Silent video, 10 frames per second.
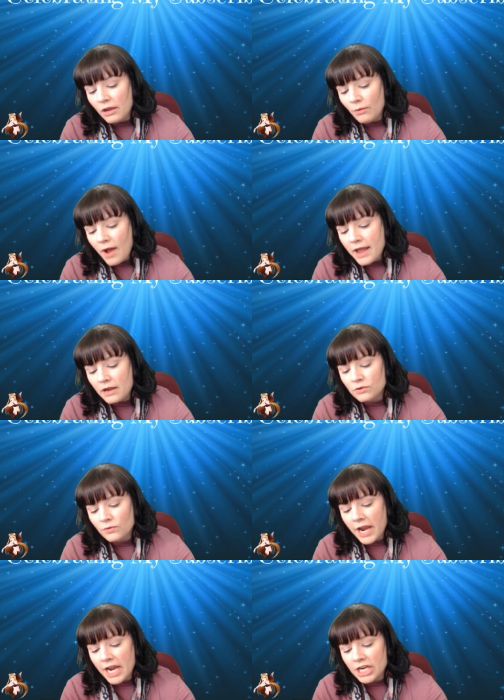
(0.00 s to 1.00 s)
Wild
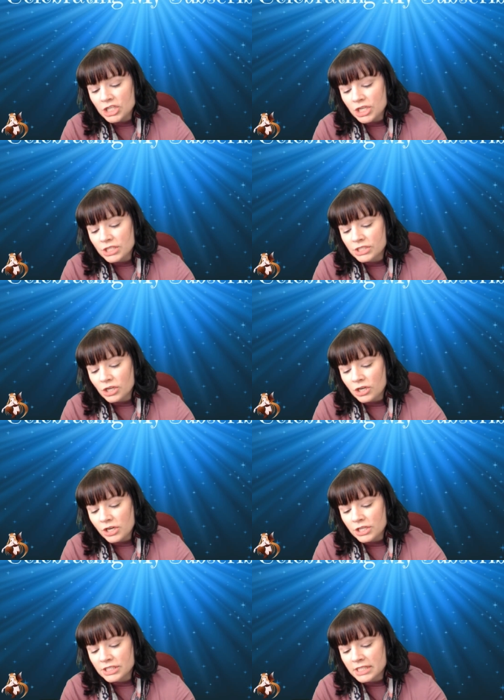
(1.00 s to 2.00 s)
Rage, Zerk
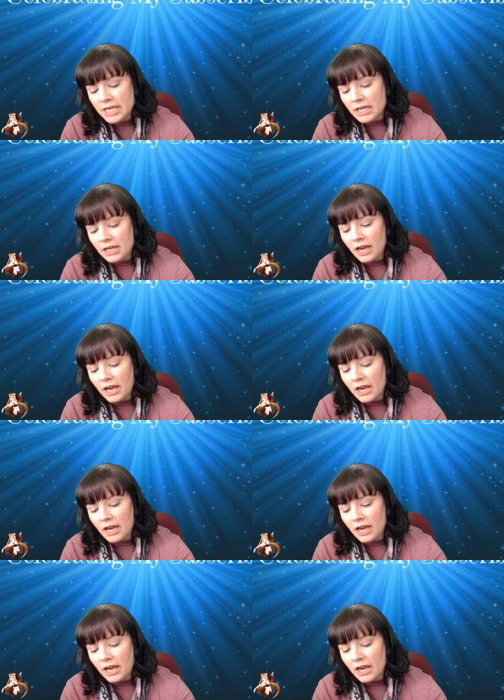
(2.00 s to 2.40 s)
Zeke,